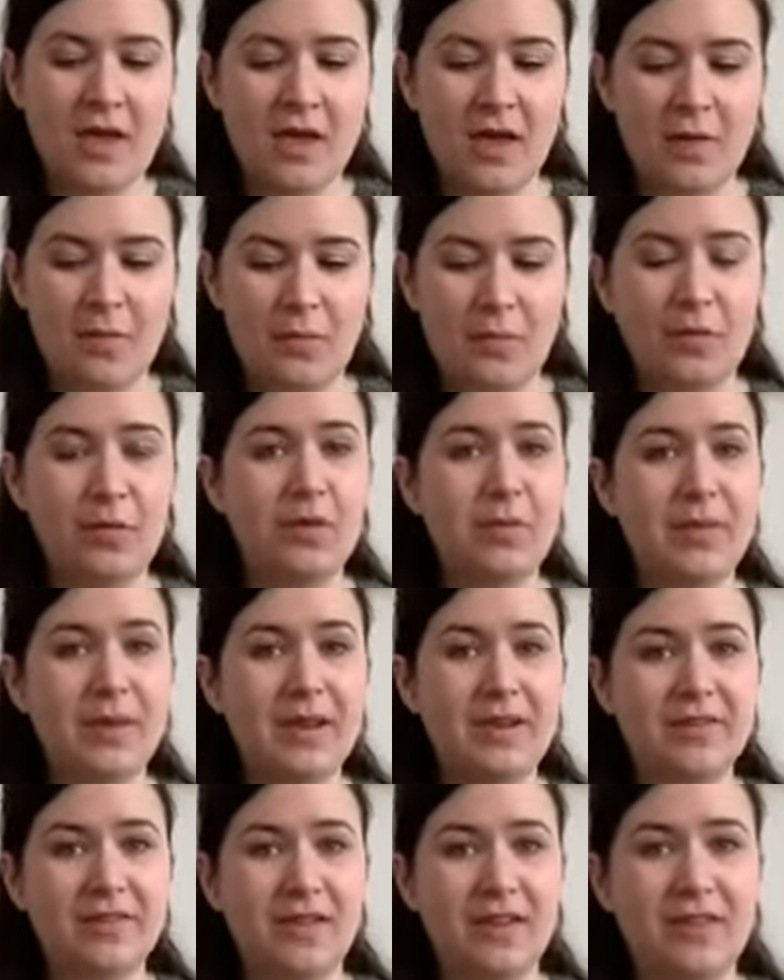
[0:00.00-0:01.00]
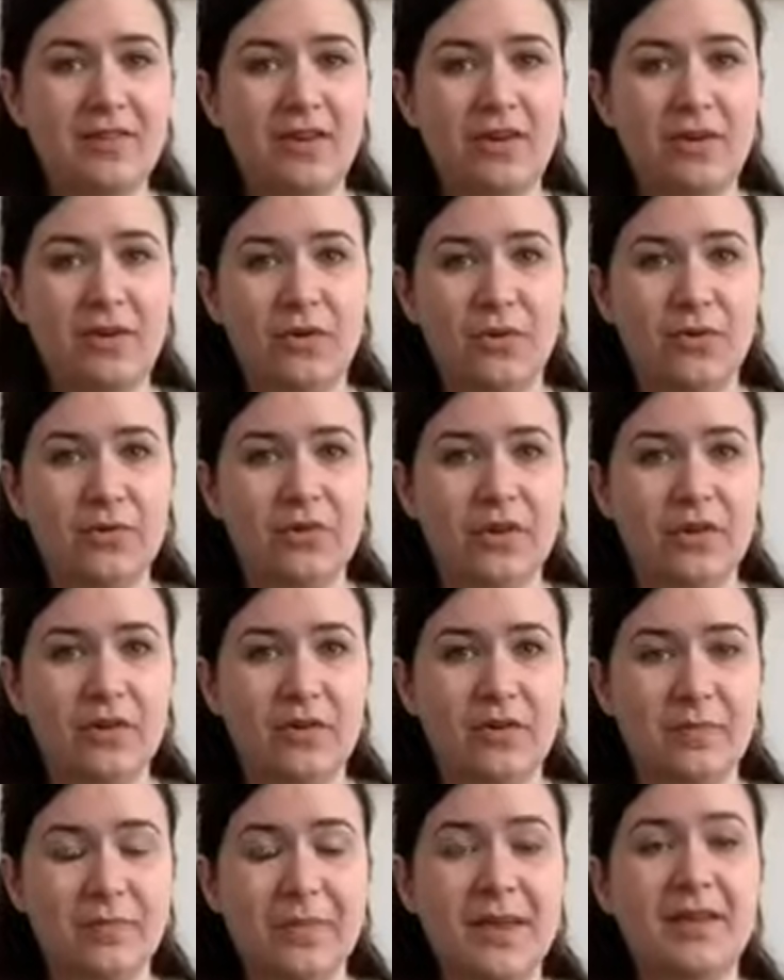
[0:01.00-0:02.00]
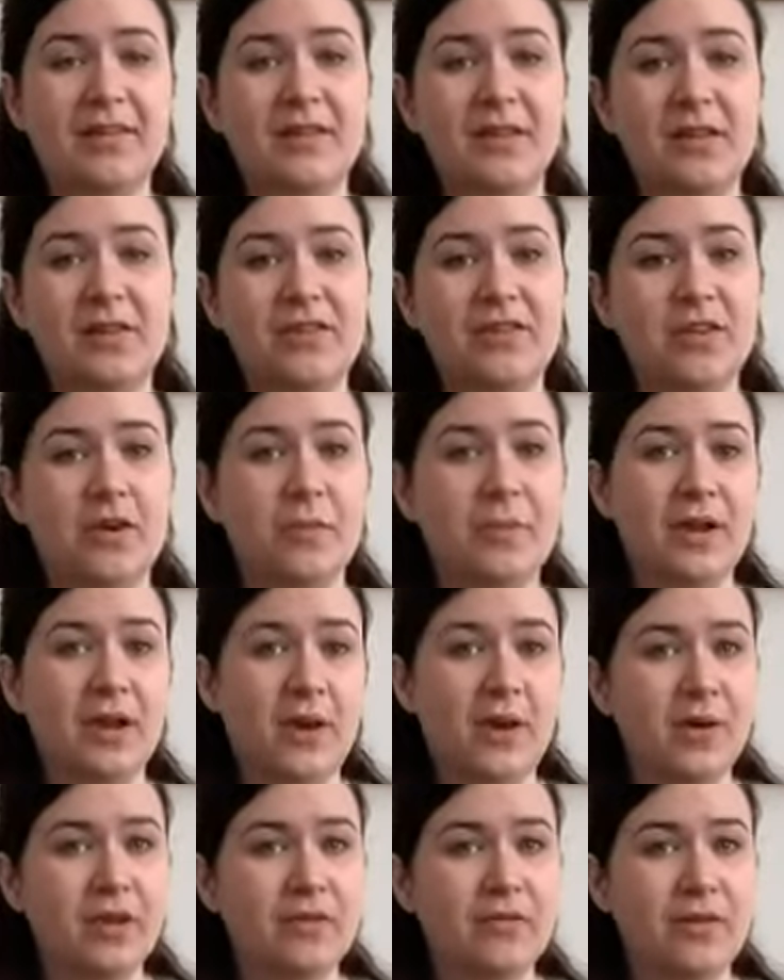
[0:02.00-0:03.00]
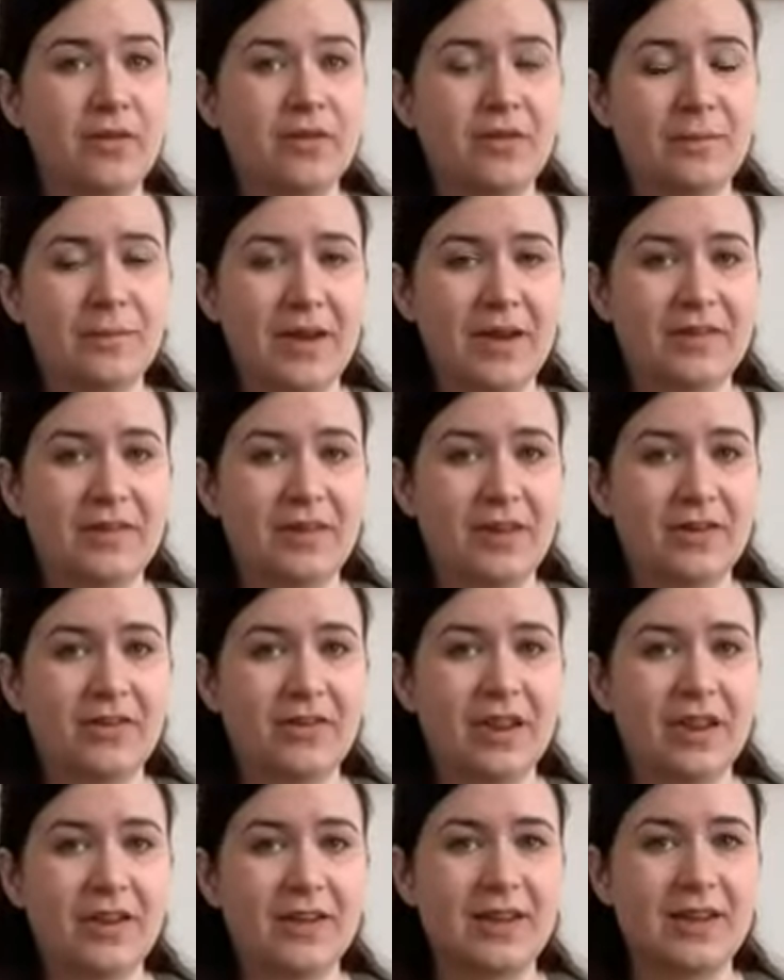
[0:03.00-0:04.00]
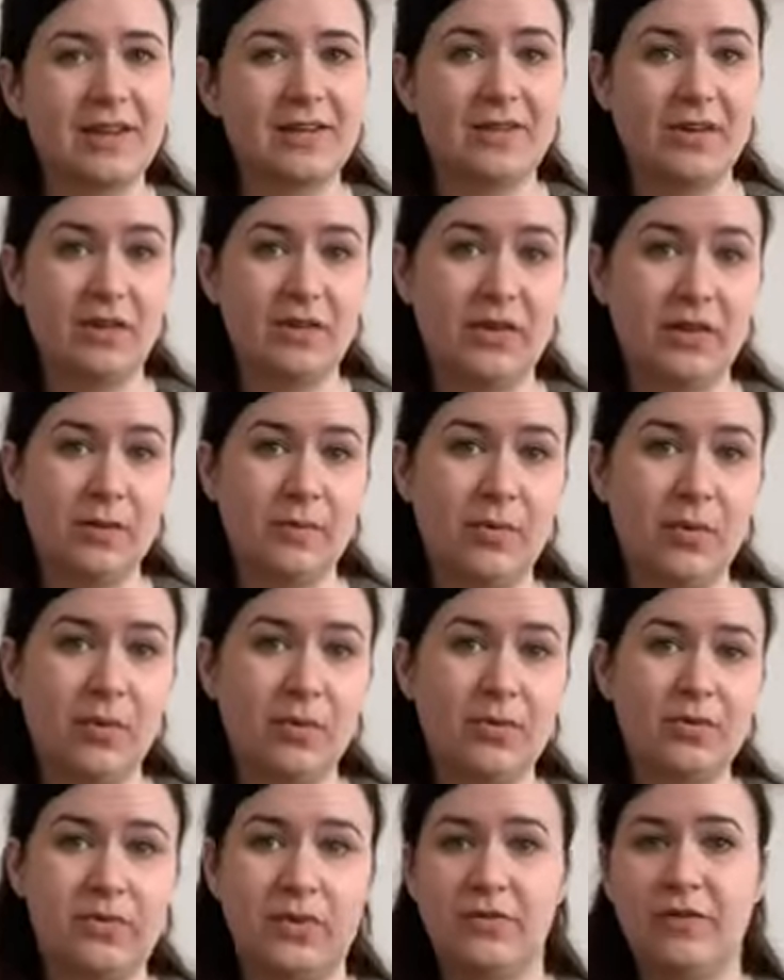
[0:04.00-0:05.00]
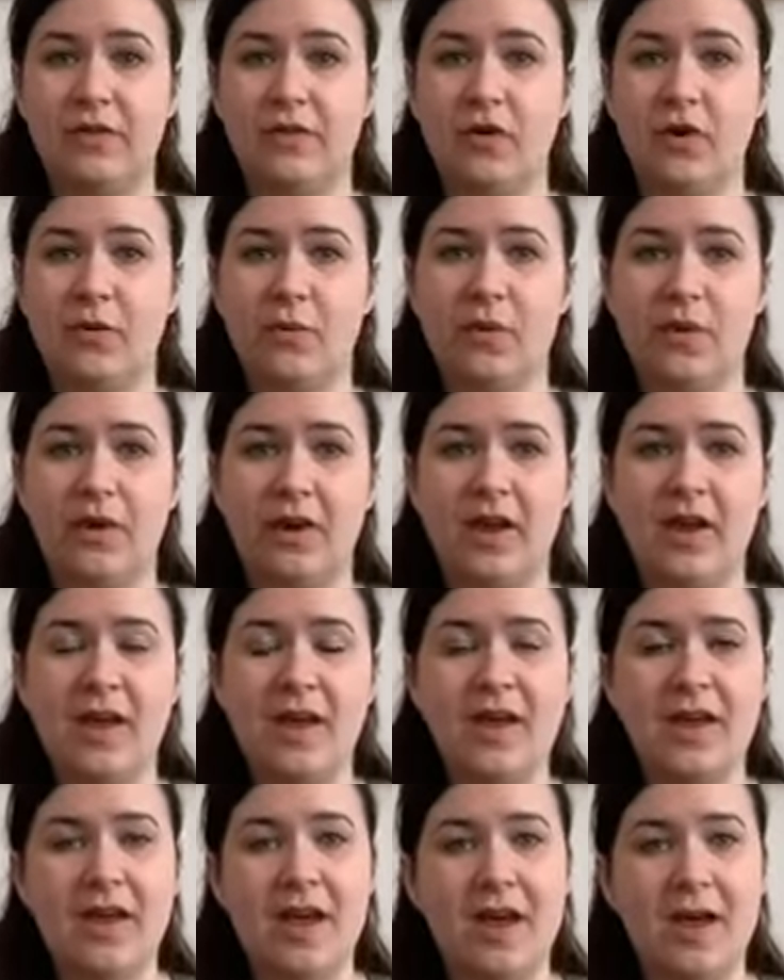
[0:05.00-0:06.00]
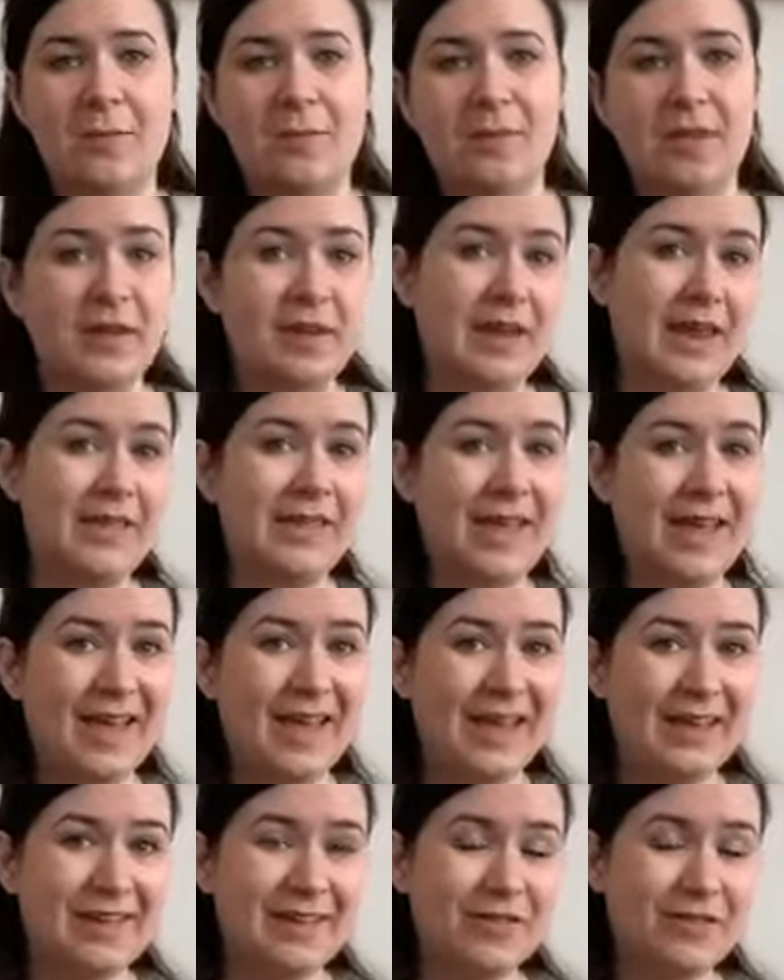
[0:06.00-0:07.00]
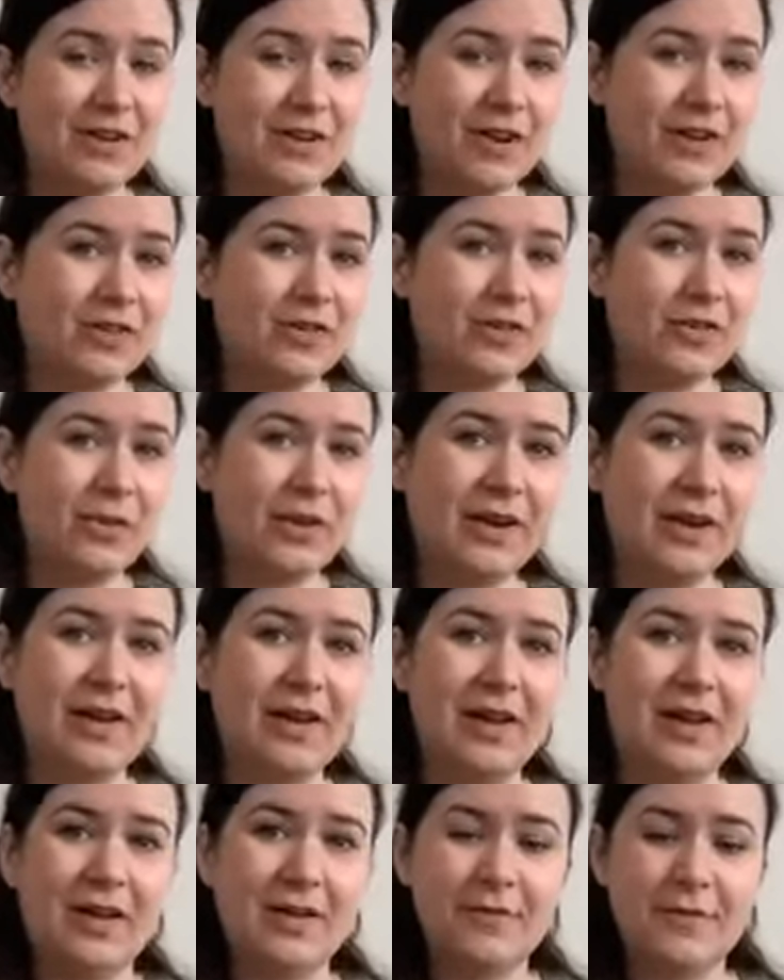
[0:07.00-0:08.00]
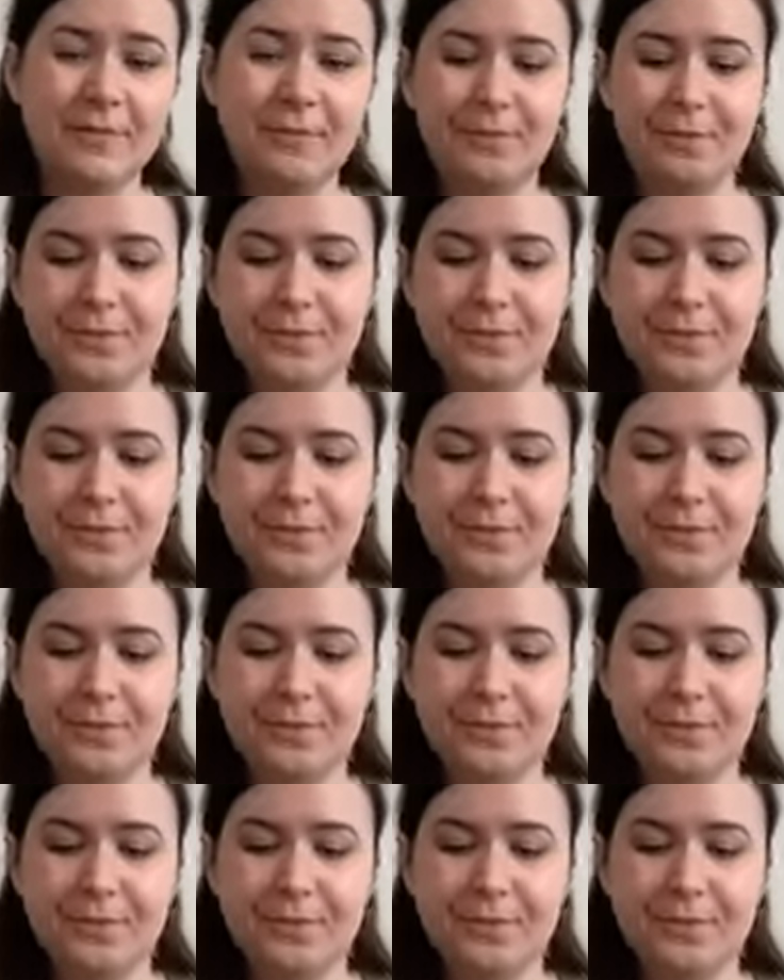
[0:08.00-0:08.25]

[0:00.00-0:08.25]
One of the biggest things you can also do is massage, so I'll be going through some massage techniques using a ball, so if you've got one, then get that handy if you'd like to join in live.